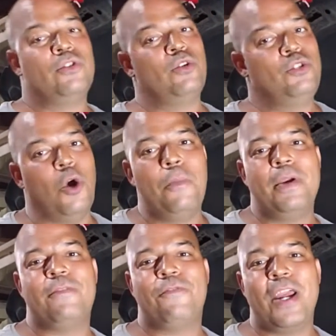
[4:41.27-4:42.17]
So don't be
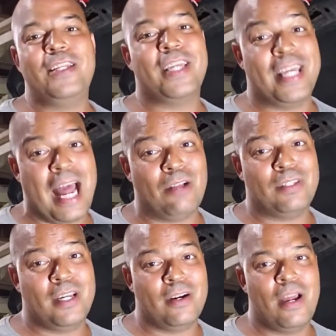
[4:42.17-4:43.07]
afraid to get out
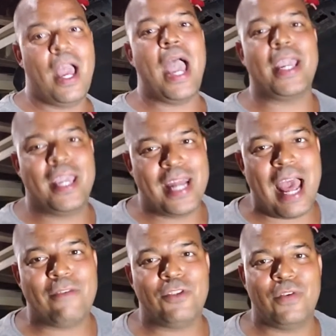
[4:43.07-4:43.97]
there and get
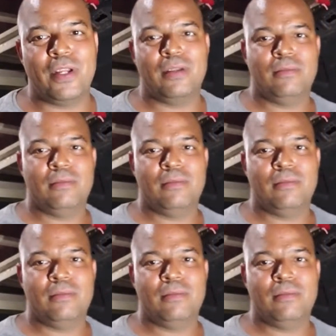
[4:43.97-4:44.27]
after it.